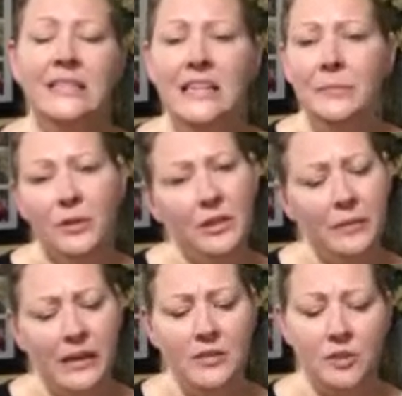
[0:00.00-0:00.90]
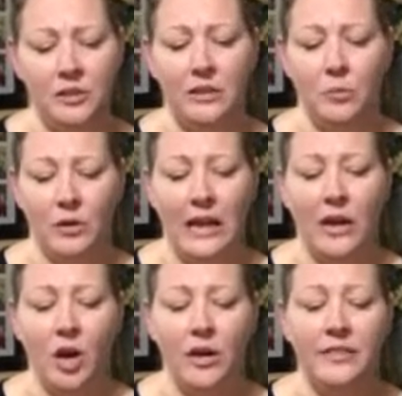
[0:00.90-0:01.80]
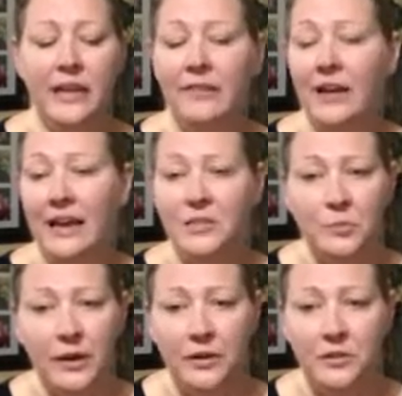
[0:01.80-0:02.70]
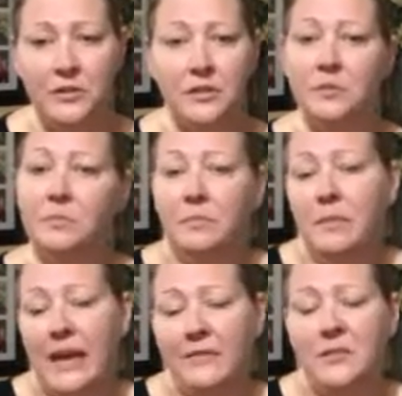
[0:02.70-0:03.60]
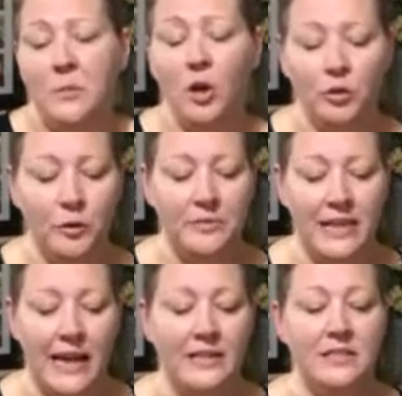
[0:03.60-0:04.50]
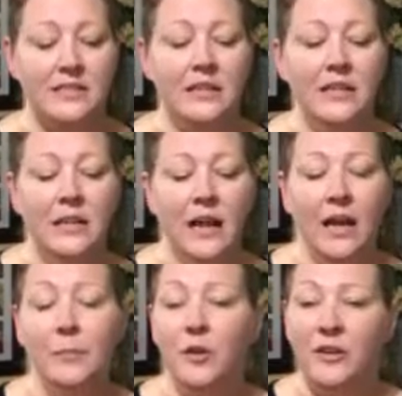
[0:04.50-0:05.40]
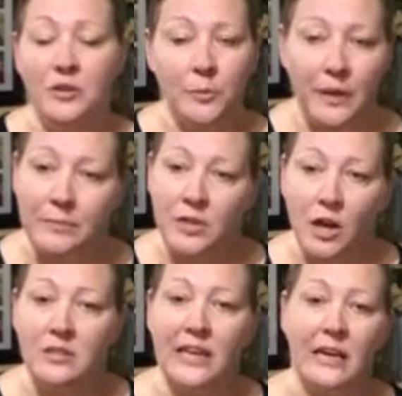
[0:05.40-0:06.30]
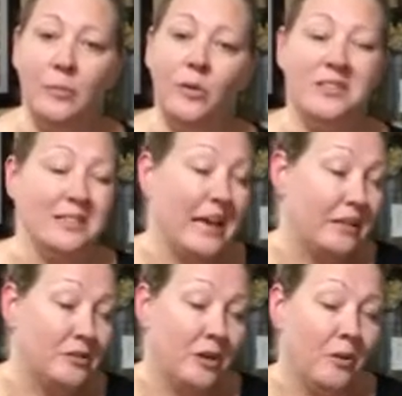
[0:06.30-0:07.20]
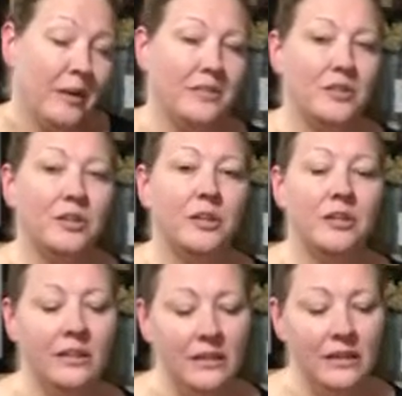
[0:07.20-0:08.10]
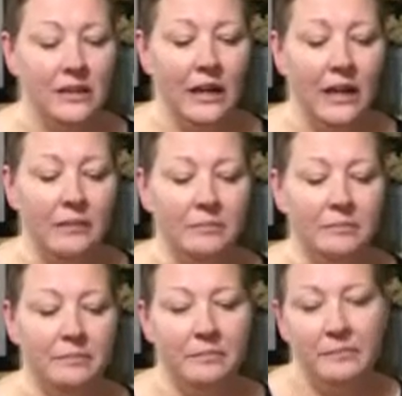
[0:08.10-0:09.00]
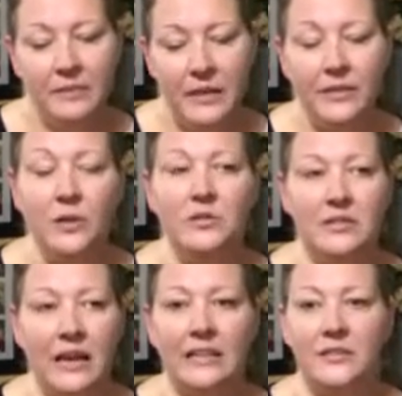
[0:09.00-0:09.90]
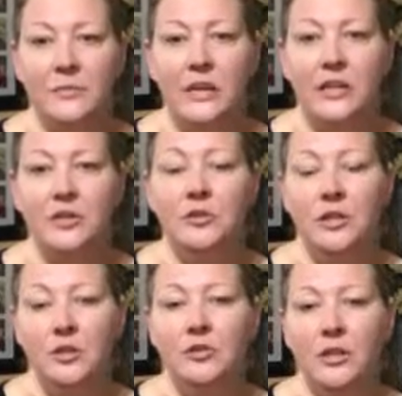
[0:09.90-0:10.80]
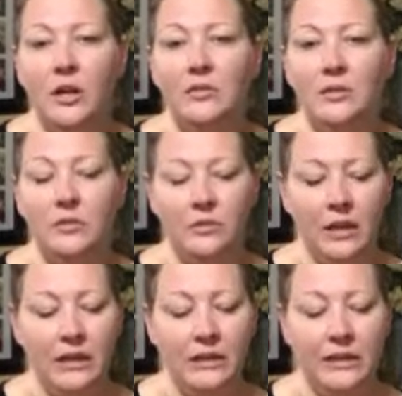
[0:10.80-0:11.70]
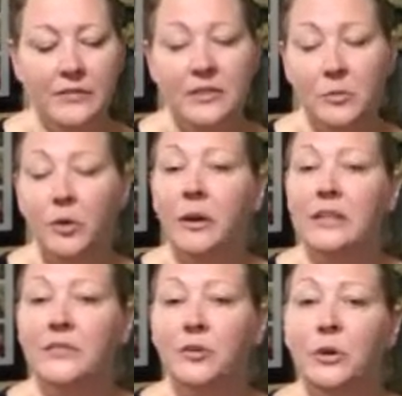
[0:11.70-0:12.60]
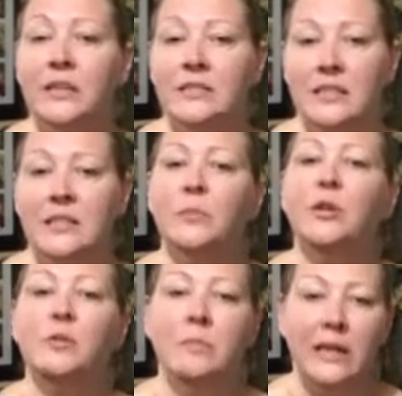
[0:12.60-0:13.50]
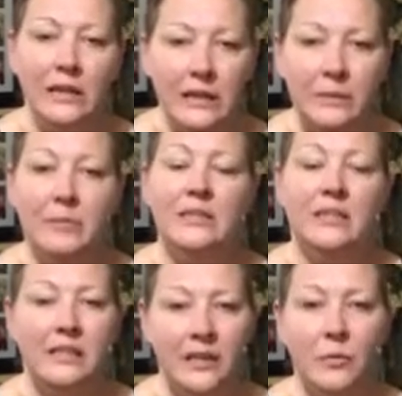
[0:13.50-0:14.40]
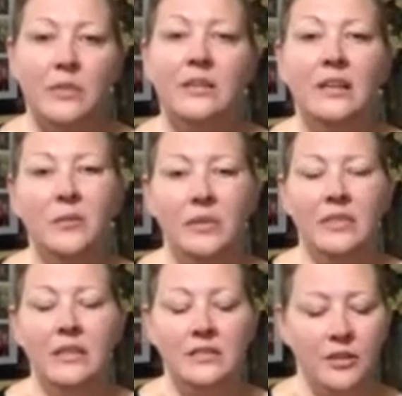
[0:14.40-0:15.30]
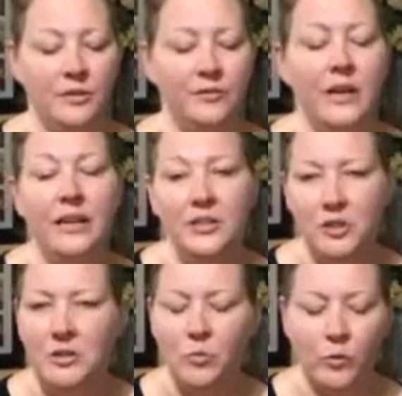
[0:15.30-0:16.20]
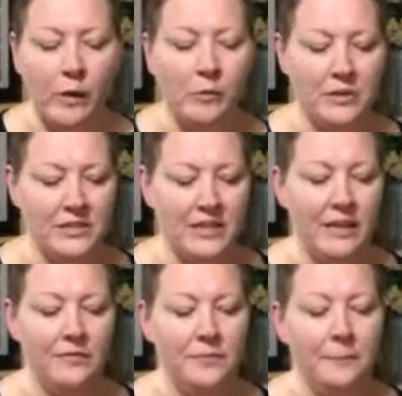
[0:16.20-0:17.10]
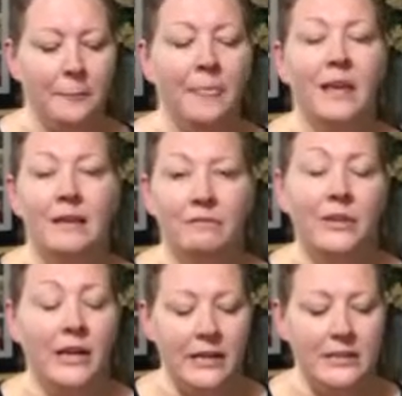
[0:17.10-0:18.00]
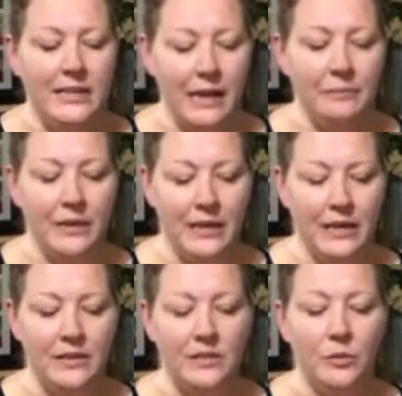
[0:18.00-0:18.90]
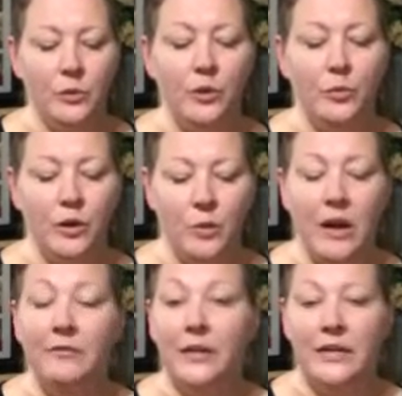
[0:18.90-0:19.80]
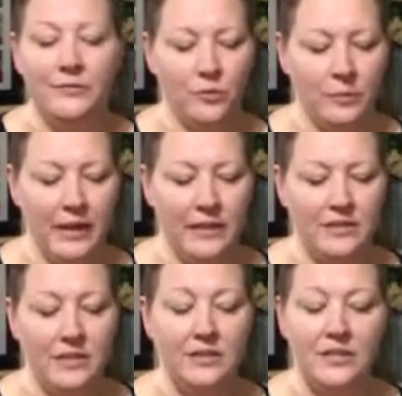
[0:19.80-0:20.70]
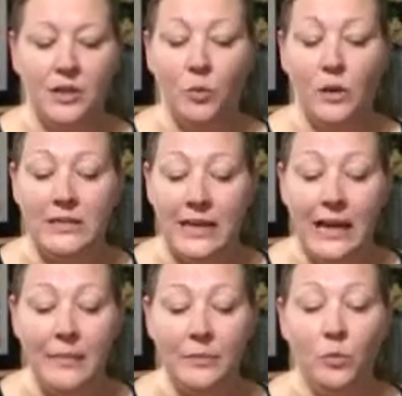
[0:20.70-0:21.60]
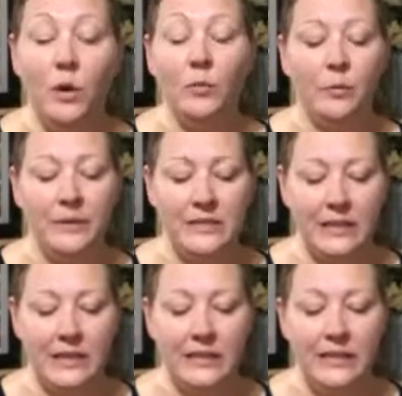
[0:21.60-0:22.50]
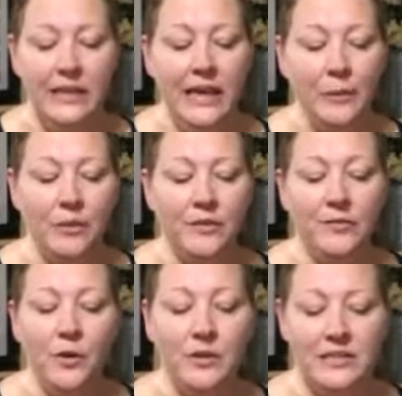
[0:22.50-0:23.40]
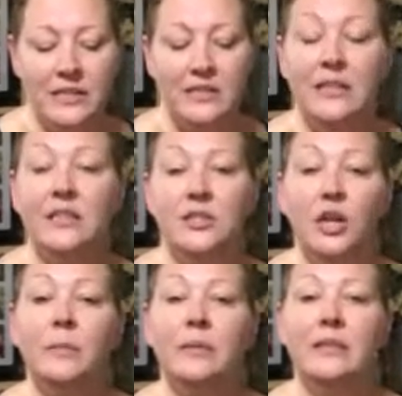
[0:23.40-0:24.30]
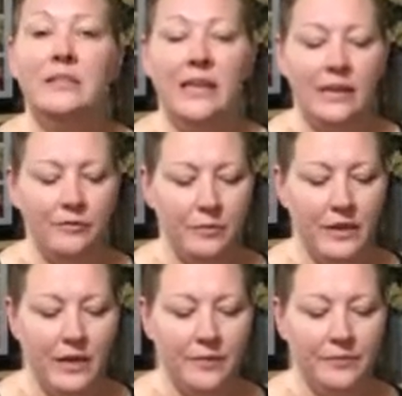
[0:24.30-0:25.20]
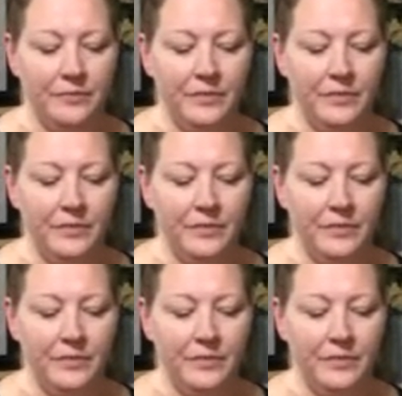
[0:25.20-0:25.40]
Team building meetings are a little more lighthearted. They have icebreakers. They may have small group tasks. Motivational pep talks, attaboy, snacks are always good. In those kinds of meetings, you can usually also give some corrective criticism. When you mingle it and mix it in there with things that are fun, it's usually more well received. Various type meetings will require varied formats. Consider what type, what will be done, and what the focus is, and determine the setting from there.